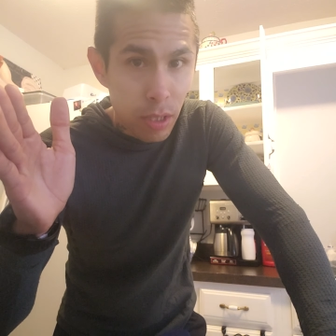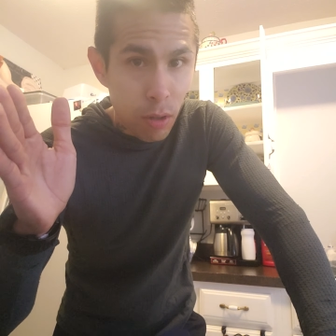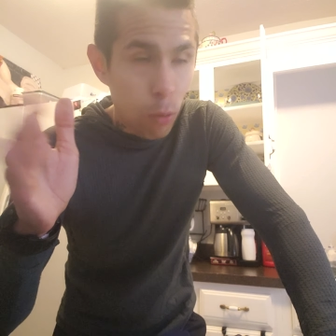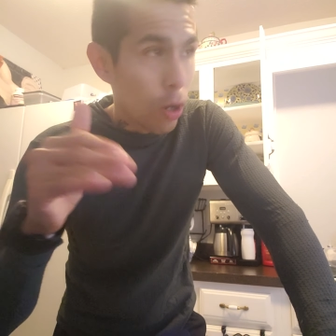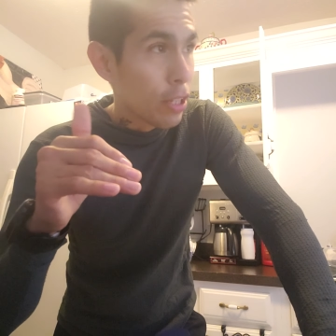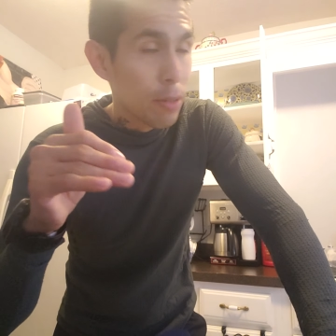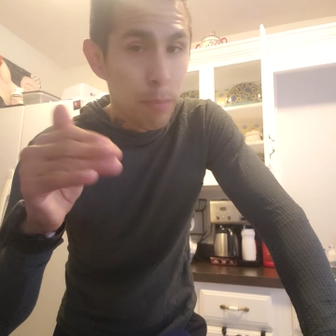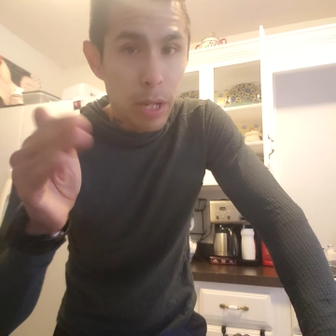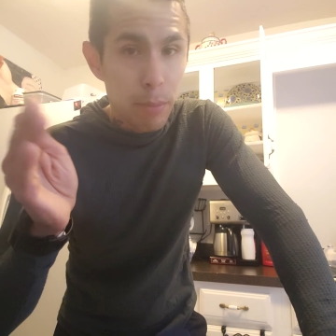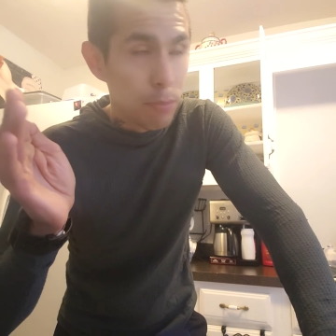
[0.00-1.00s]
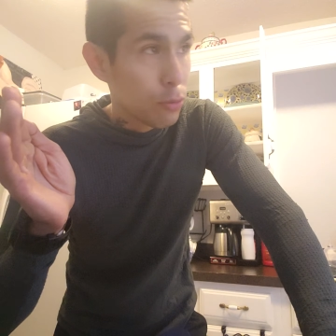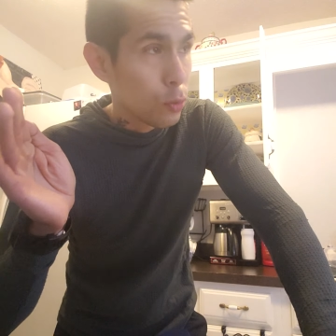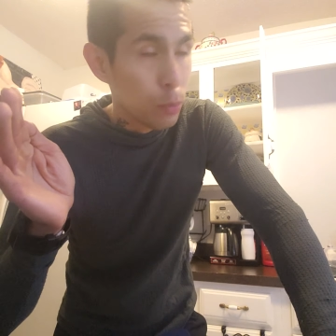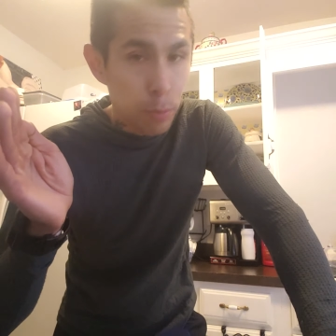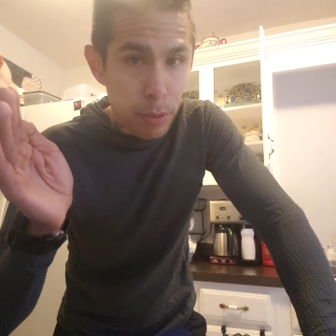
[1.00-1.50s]
or I didn't buy a
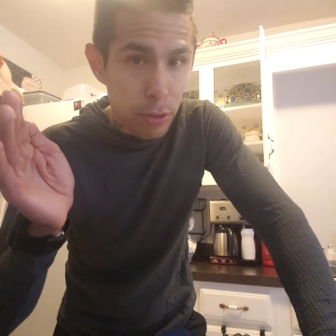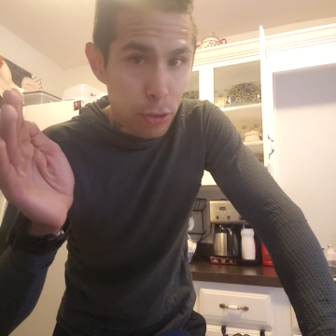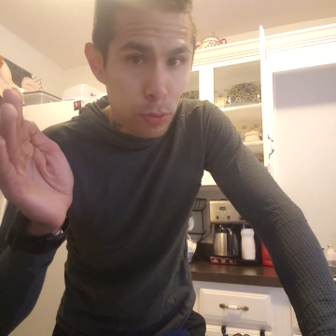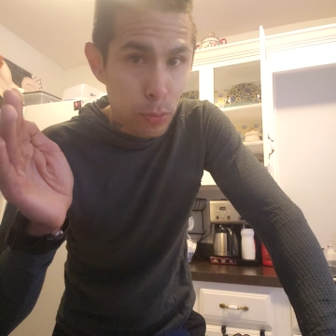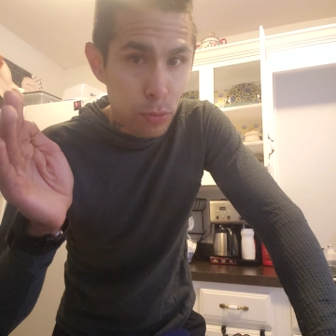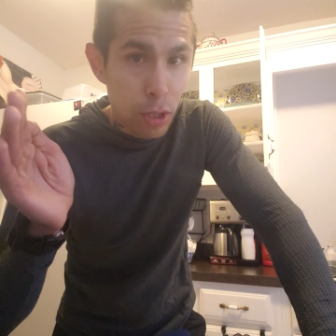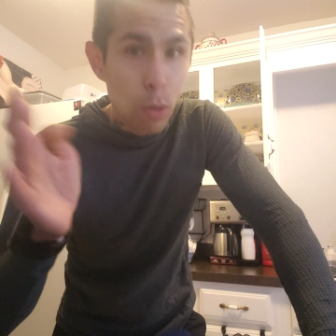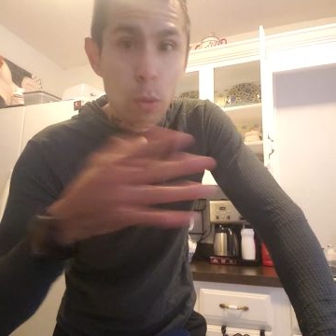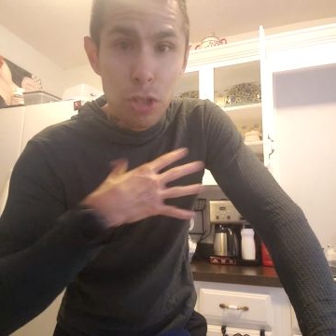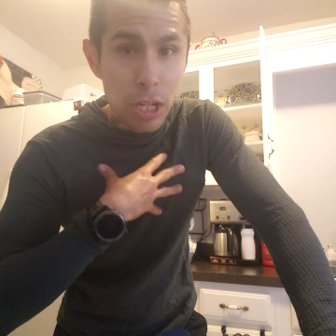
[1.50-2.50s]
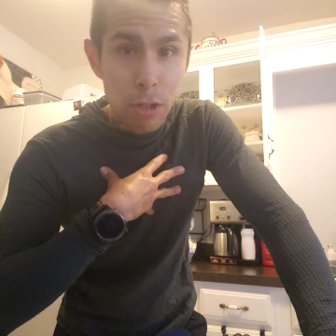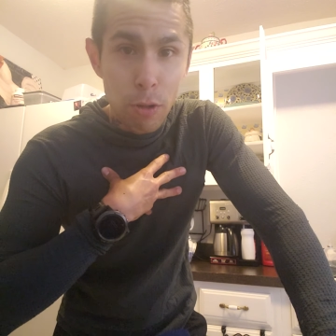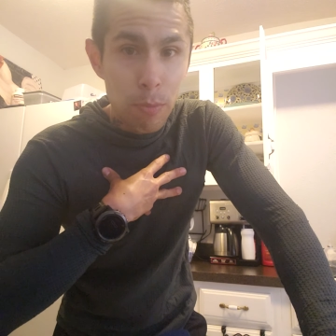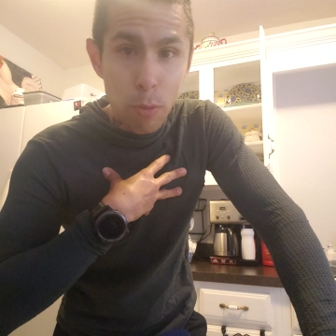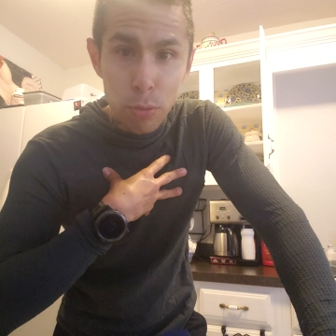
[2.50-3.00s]
stupid pair of shoes, which I know
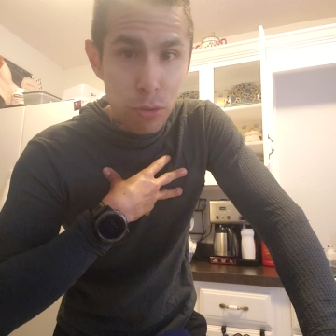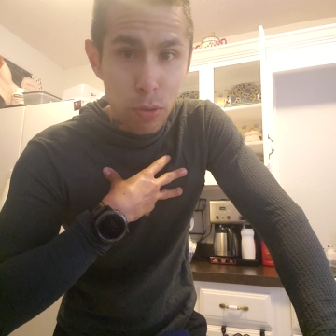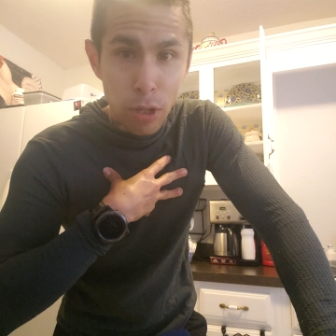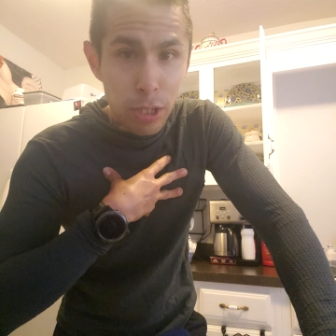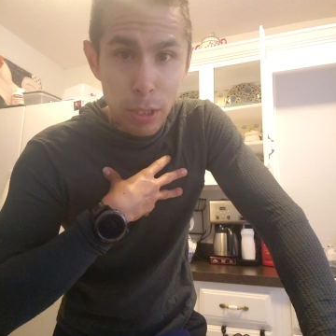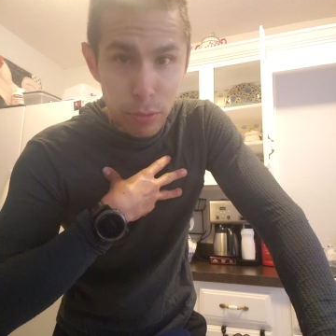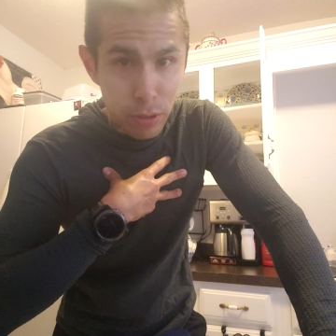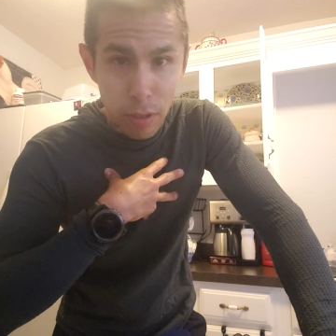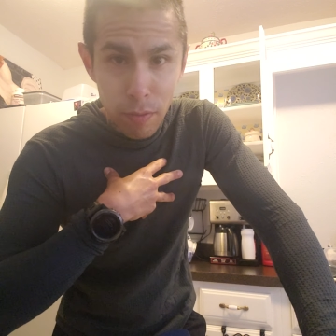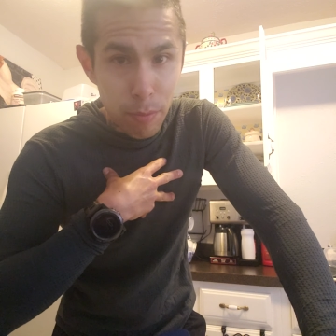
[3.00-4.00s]
I'm also guilty of.